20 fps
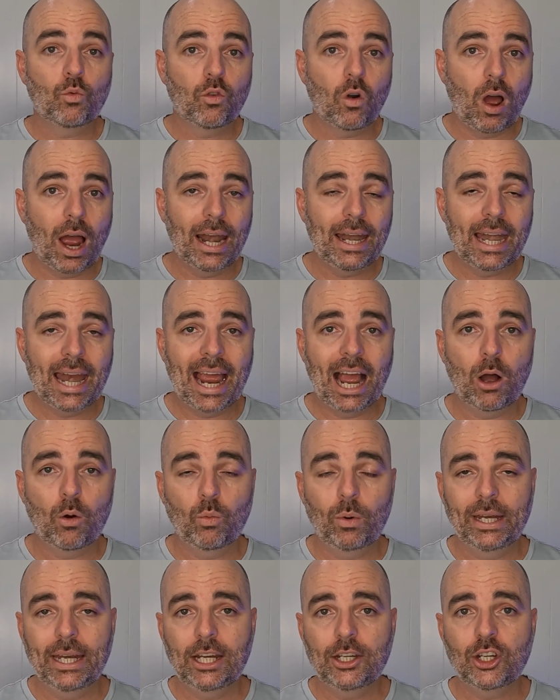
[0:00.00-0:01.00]
right now
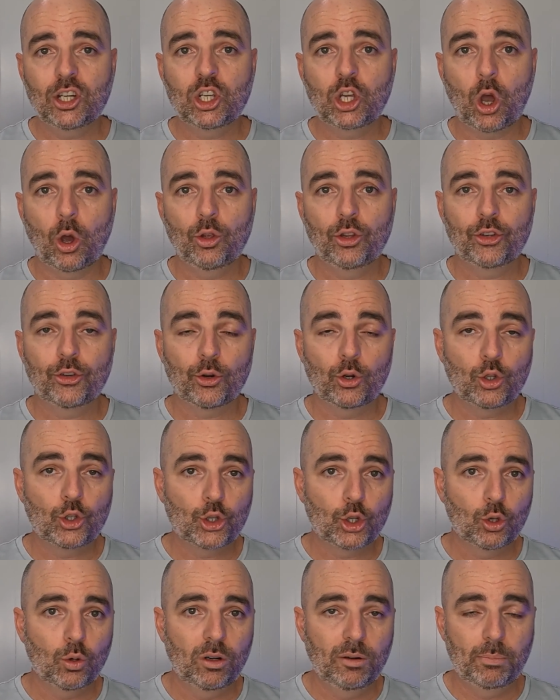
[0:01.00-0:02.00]
we need to go through
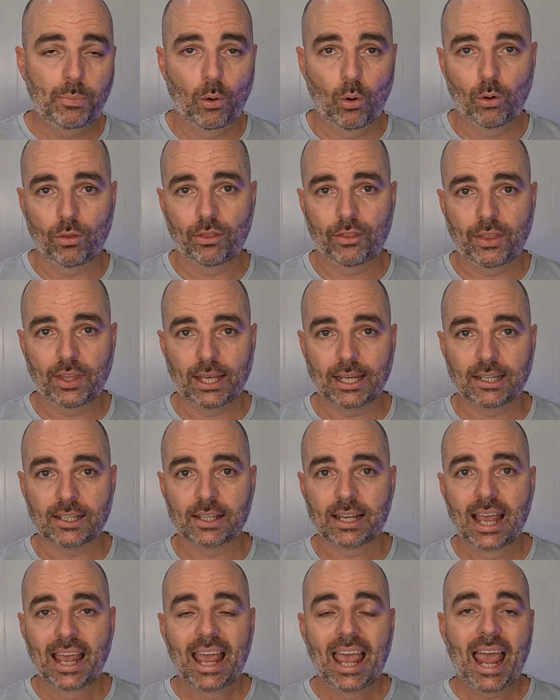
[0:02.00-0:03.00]
two important
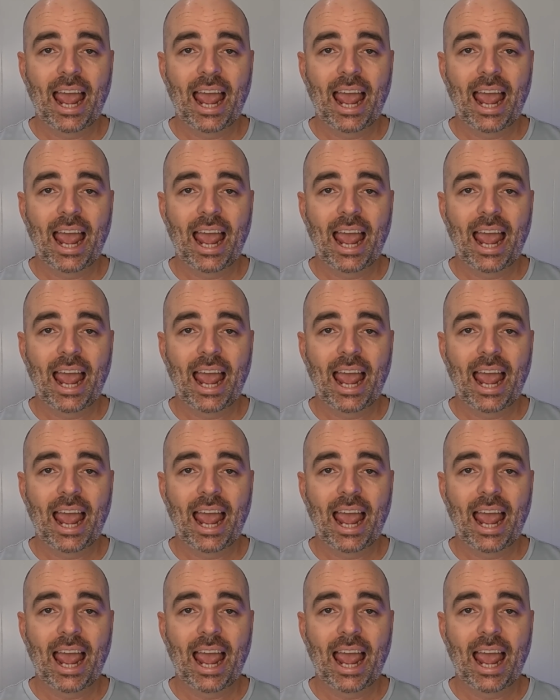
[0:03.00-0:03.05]
things,